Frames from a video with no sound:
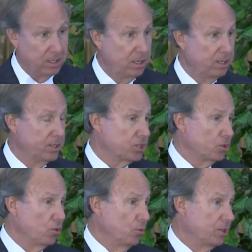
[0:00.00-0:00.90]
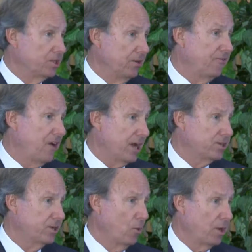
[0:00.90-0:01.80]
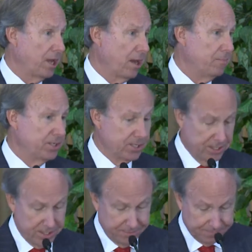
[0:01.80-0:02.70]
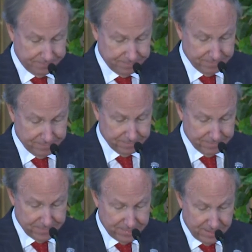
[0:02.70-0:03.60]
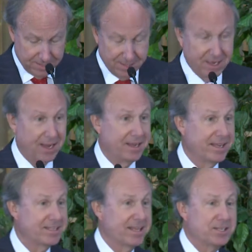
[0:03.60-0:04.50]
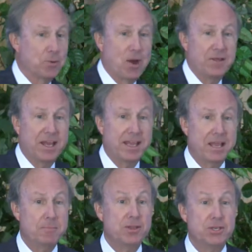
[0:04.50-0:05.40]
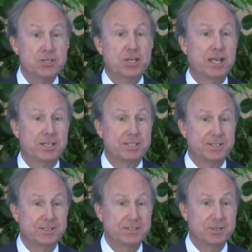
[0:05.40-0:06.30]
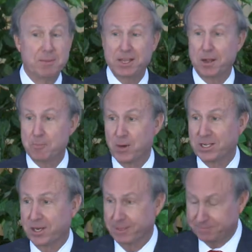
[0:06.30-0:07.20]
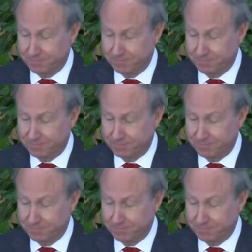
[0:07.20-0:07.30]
The school was, in fact, going out of business. I guess that's why they gave me the chance to become president.